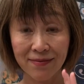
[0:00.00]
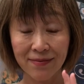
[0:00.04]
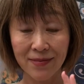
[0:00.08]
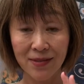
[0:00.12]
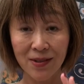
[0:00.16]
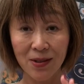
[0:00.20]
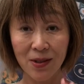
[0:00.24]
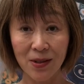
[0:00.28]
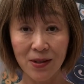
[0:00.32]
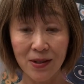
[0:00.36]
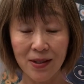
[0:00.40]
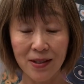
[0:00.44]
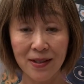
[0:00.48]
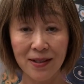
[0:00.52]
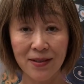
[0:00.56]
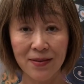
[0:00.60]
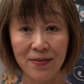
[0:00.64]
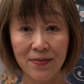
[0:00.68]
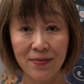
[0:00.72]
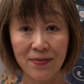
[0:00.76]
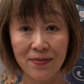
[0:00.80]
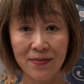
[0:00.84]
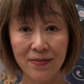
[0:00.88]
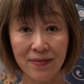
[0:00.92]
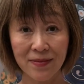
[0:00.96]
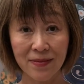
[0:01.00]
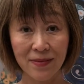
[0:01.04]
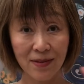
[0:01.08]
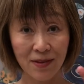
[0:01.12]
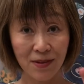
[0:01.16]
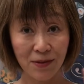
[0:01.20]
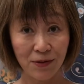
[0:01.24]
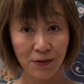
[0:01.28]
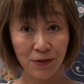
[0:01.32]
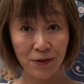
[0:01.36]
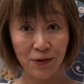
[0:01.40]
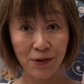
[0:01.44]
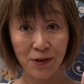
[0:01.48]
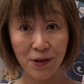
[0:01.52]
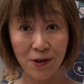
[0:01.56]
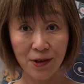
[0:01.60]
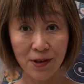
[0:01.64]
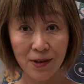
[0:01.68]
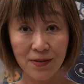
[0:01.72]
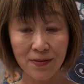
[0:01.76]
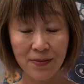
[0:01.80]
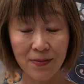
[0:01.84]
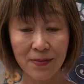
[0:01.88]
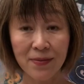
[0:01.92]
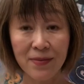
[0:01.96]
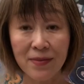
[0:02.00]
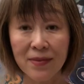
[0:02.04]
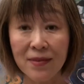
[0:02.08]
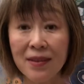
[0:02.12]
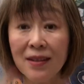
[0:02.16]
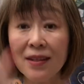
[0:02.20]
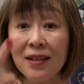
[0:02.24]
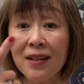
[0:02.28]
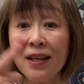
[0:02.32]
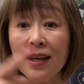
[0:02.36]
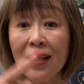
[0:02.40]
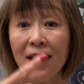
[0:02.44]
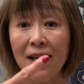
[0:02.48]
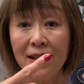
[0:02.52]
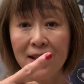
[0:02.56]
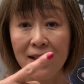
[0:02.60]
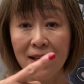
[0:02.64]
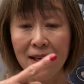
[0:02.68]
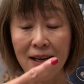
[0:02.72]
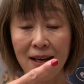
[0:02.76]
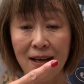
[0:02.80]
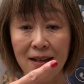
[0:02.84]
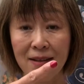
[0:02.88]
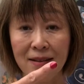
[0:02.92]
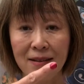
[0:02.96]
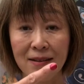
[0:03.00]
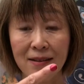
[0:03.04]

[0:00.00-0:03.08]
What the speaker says: Look, 4 and again.